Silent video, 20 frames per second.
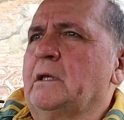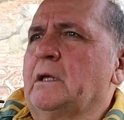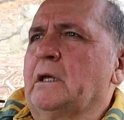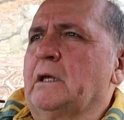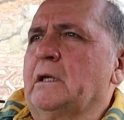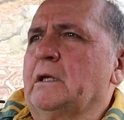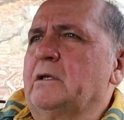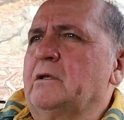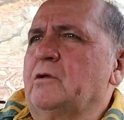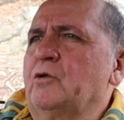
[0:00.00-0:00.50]

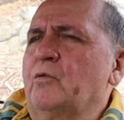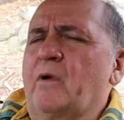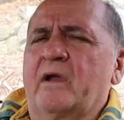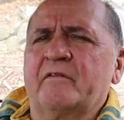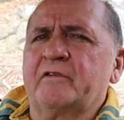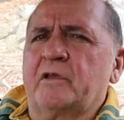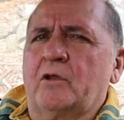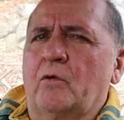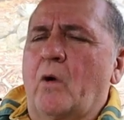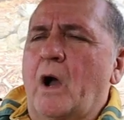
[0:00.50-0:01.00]

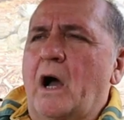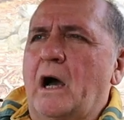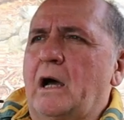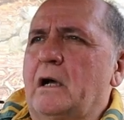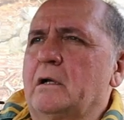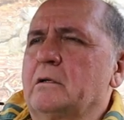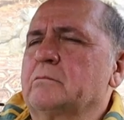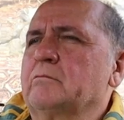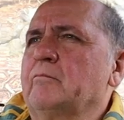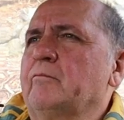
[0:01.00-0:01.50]
whoever you
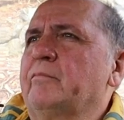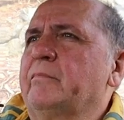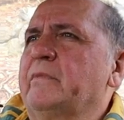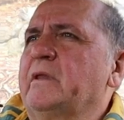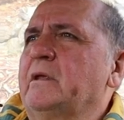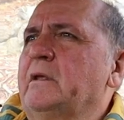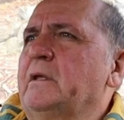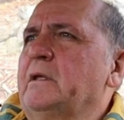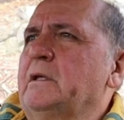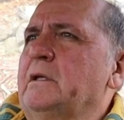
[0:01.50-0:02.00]
are.
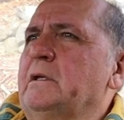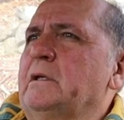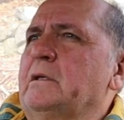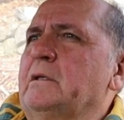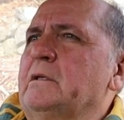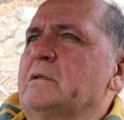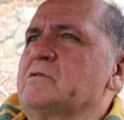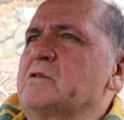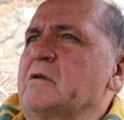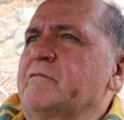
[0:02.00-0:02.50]

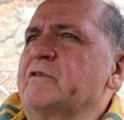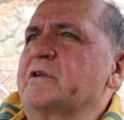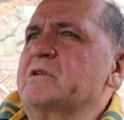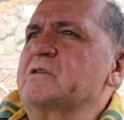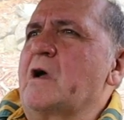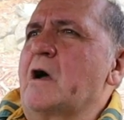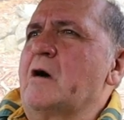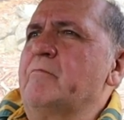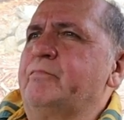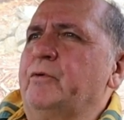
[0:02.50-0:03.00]
So, for
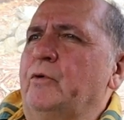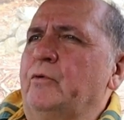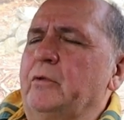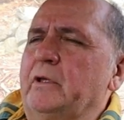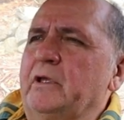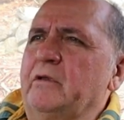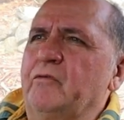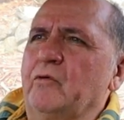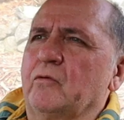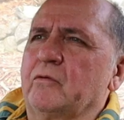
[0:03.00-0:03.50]
example,
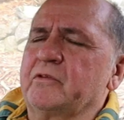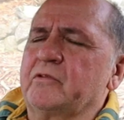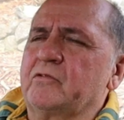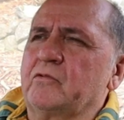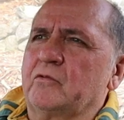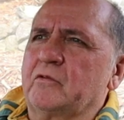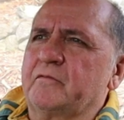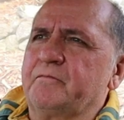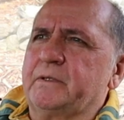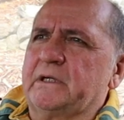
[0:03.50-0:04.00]
if you're the
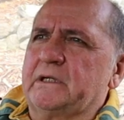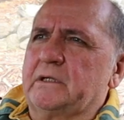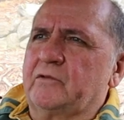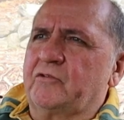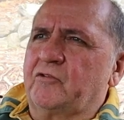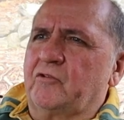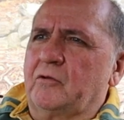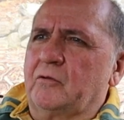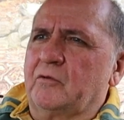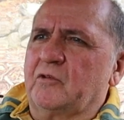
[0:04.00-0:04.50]
sort of
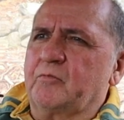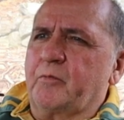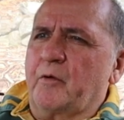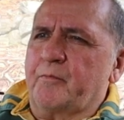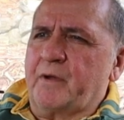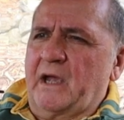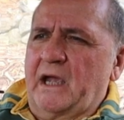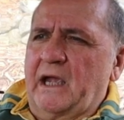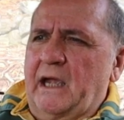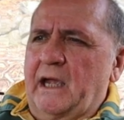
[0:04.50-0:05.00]
person who is
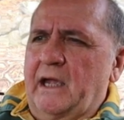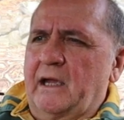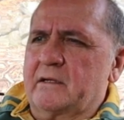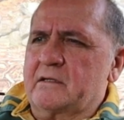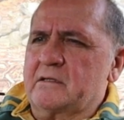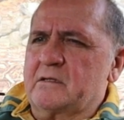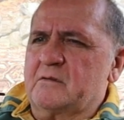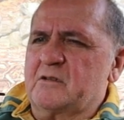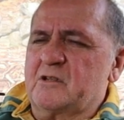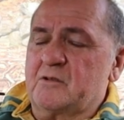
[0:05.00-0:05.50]

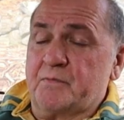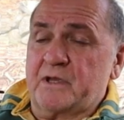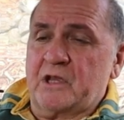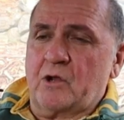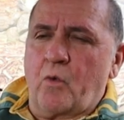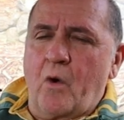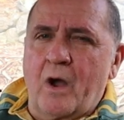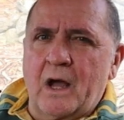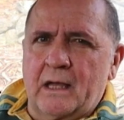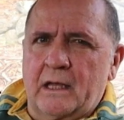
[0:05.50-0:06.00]
prepared to be
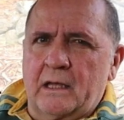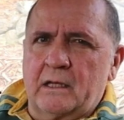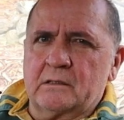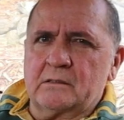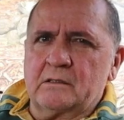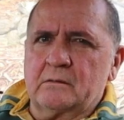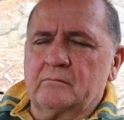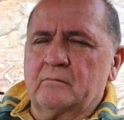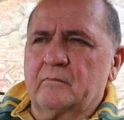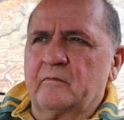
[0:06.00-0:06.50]

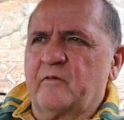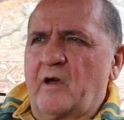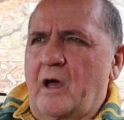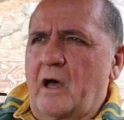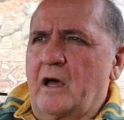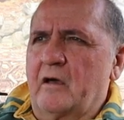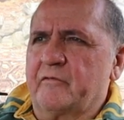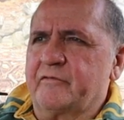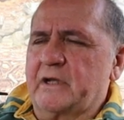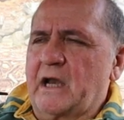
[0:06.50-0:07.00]
quiet for
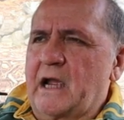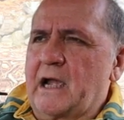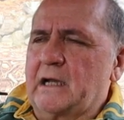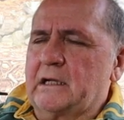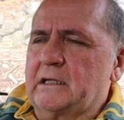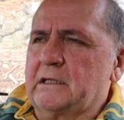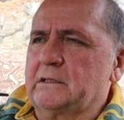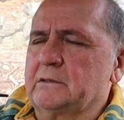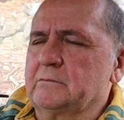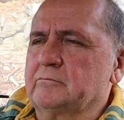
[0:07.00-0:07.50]
half an
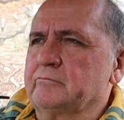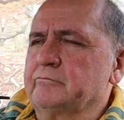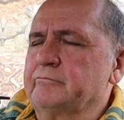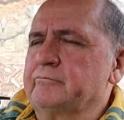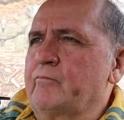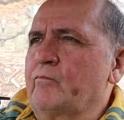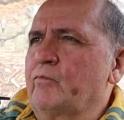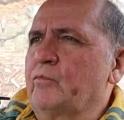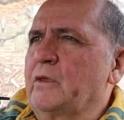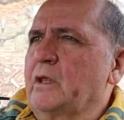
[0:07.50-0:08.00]
hour,
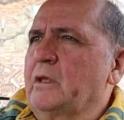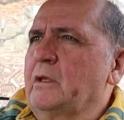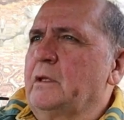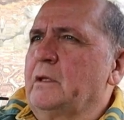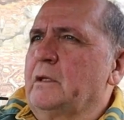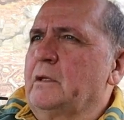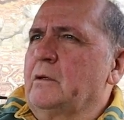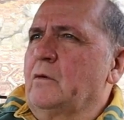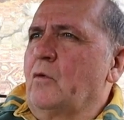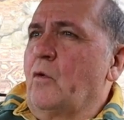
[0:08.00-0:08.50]

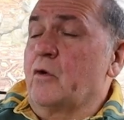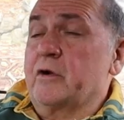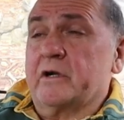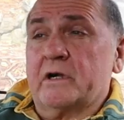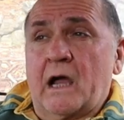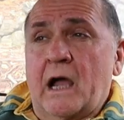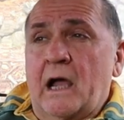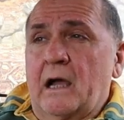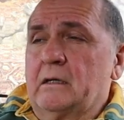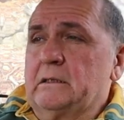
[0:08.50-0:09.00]
or
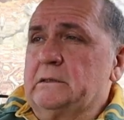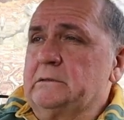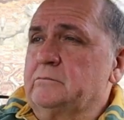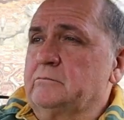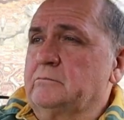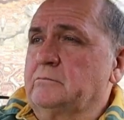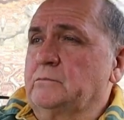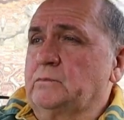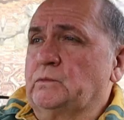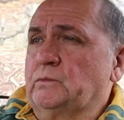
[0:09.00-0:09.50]
an hour,
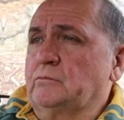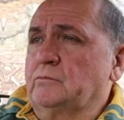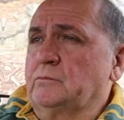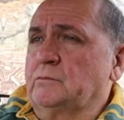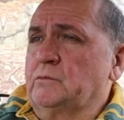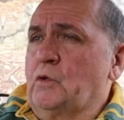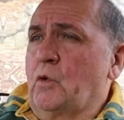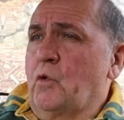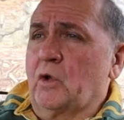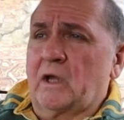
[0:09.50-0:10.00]

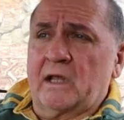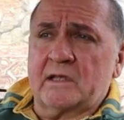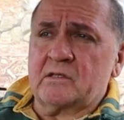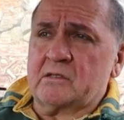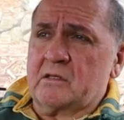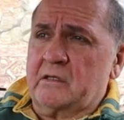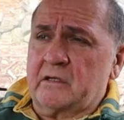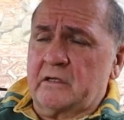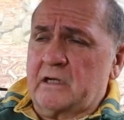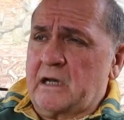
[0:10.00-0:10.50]
or less
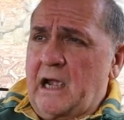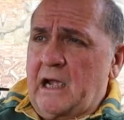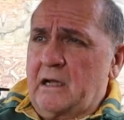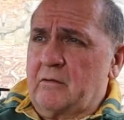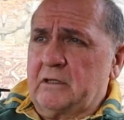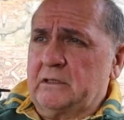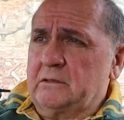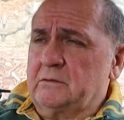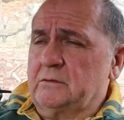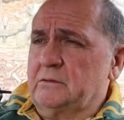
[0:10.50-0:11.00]
than an
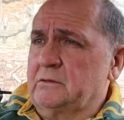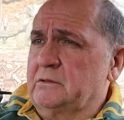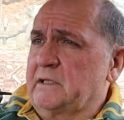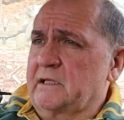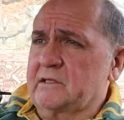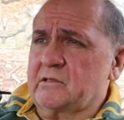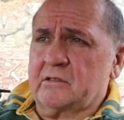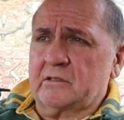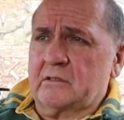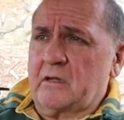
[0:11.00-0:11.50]
hour, or
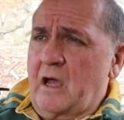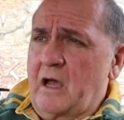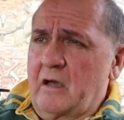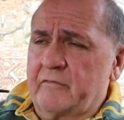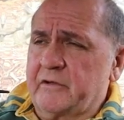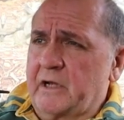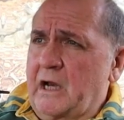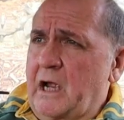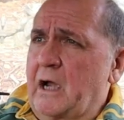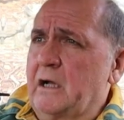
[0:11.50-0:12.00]
less than
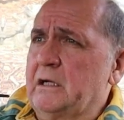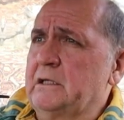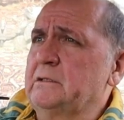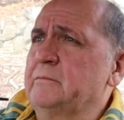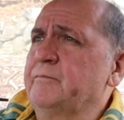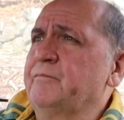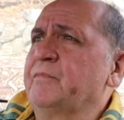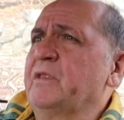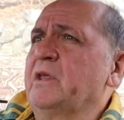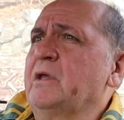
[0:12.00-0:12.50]
half an hour,
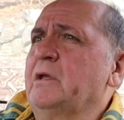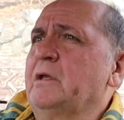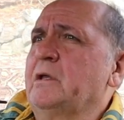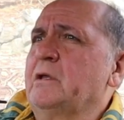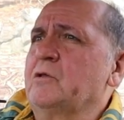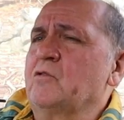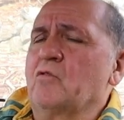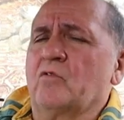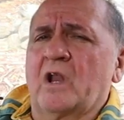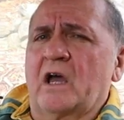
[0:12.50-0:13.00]

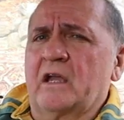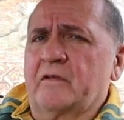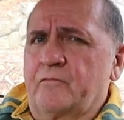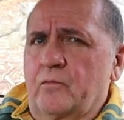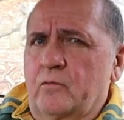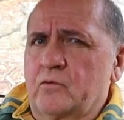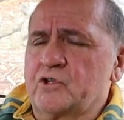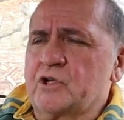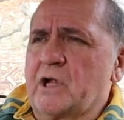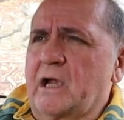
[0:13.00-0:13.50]
your life
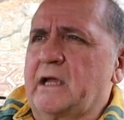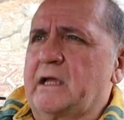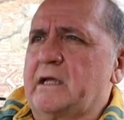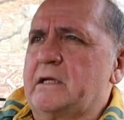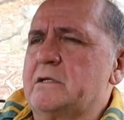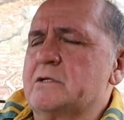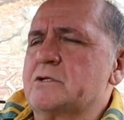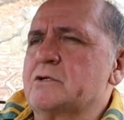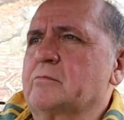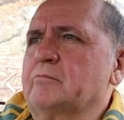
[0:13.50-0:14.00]
will
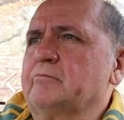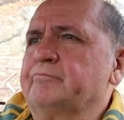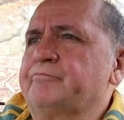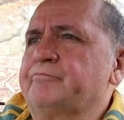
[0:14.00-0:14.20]
change.